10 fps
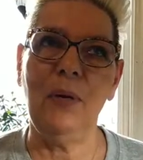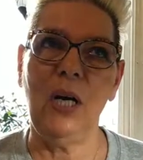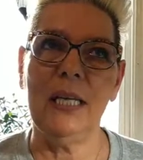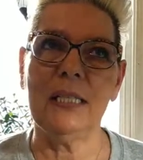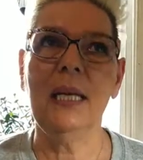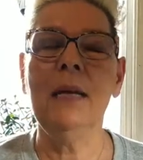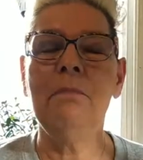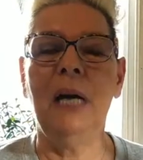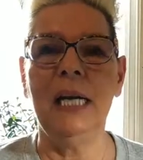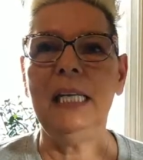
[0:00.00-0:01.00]
bought,
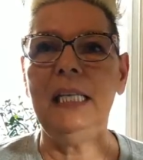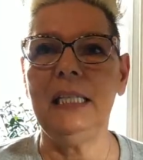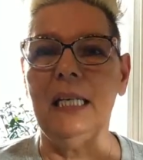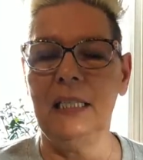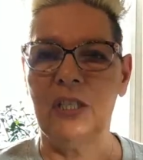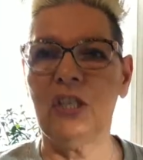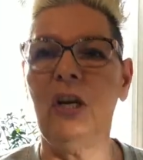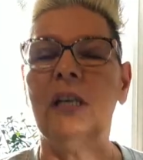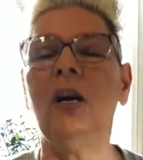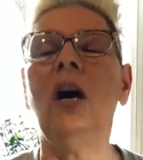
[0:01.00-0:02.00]
my heat gun's
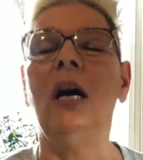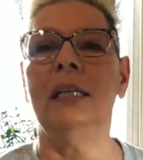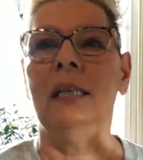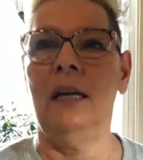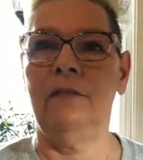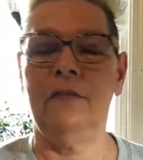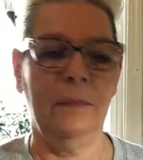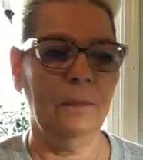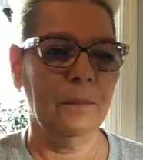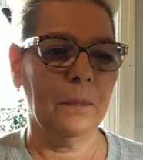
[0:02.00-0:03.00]
not hot enough.
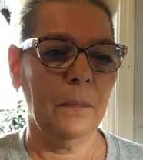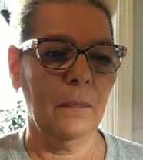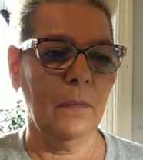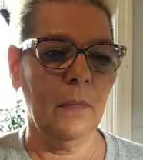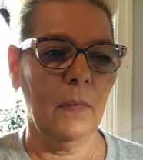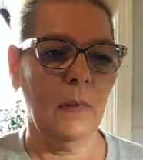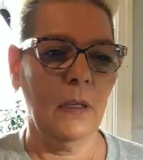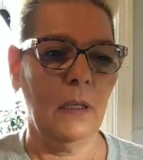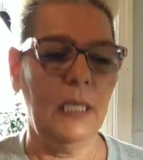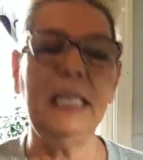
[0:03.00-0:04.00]

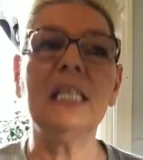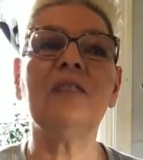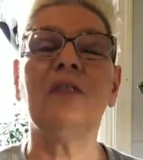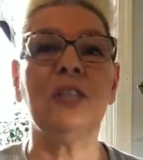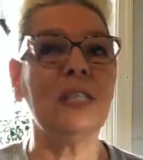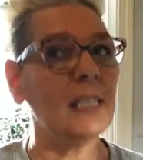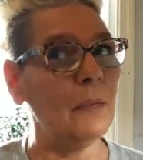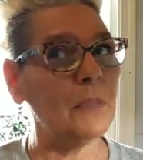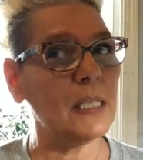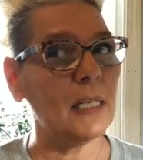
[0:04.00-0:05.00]
It is for
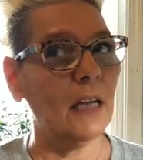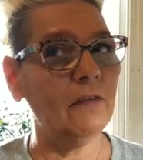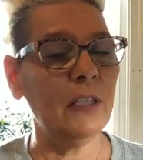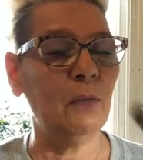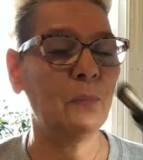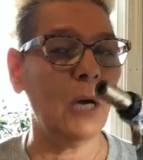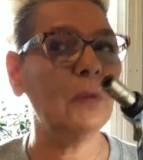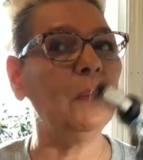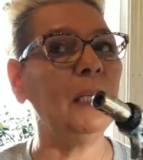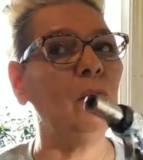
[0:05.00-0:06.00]
some stuff. It
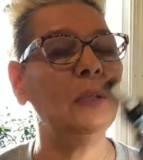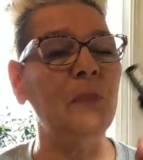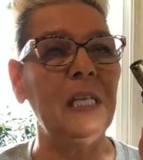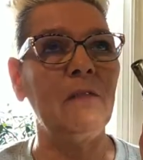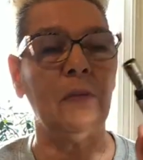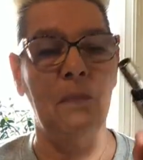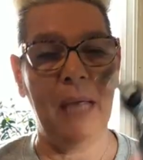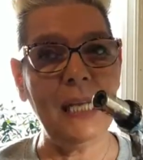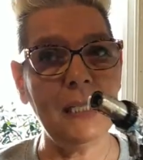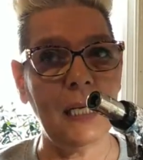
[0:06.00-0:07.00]
probably would be for
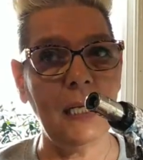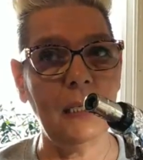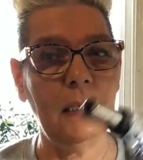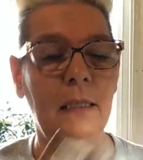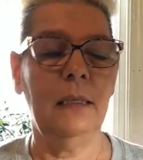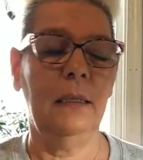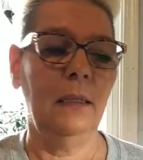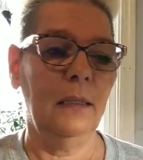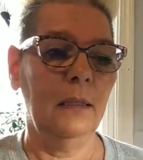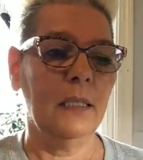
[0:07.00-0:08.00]
painting
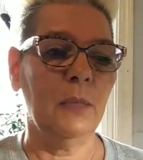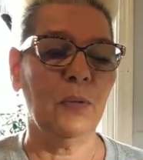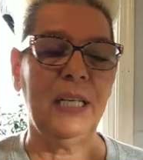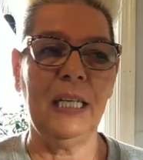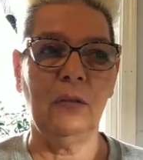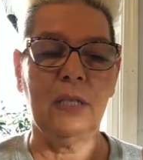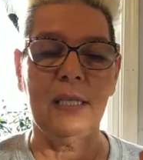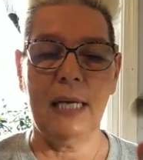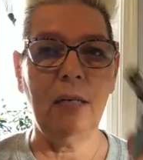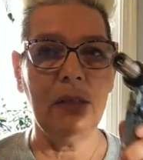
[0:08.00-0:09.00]
to bring out
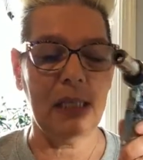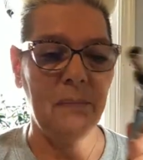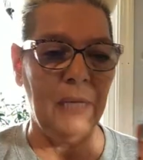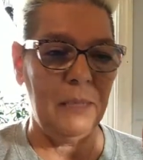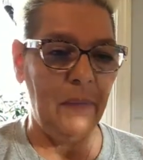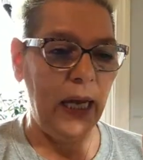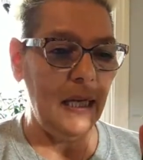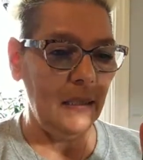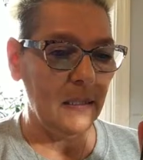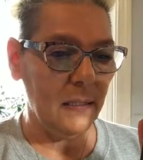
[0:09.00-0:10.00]
cells in my
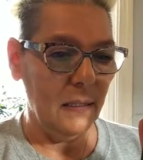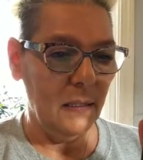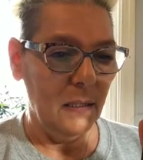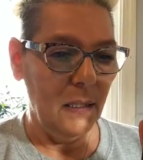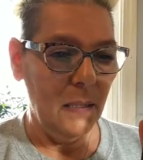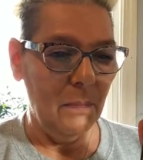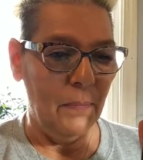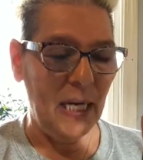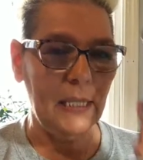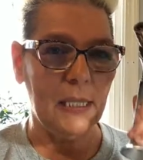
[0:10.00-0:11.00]
paint.
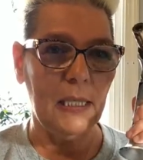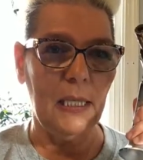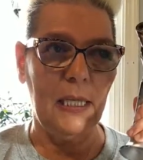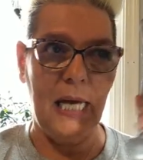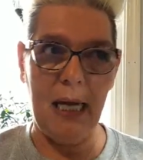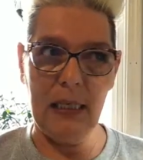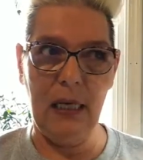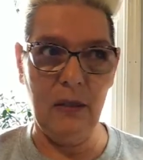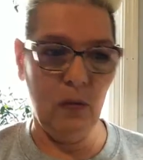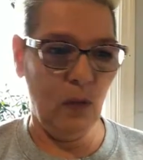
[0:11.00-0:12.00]
But that
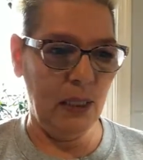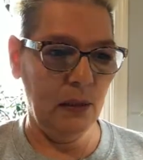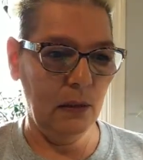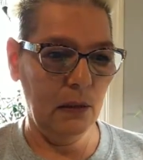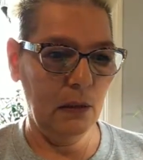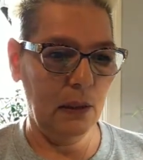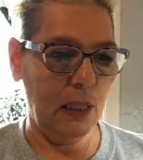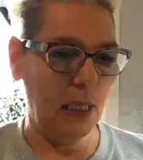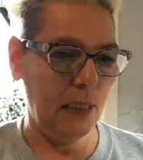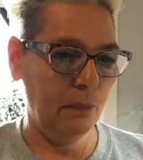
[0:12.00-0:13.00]
other one
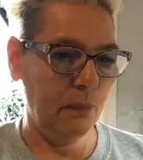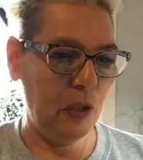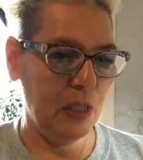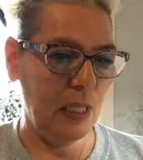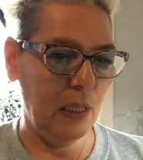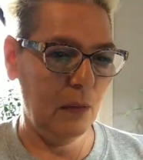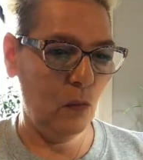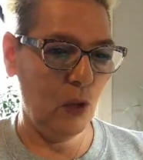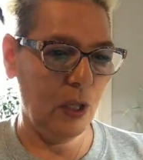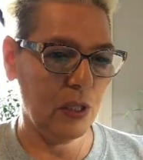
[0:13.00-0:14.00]
that I'm using
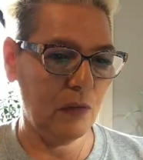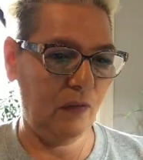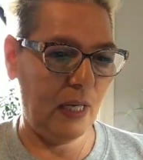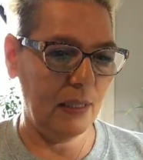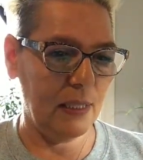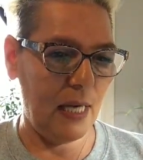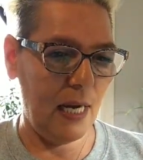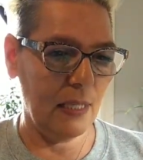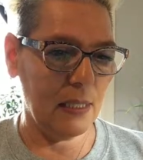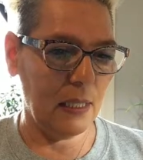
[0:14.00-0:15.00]
works
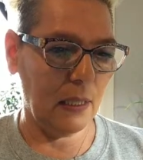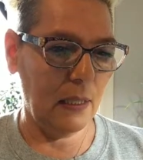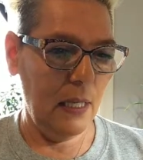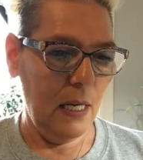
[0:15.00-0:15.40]
fantastic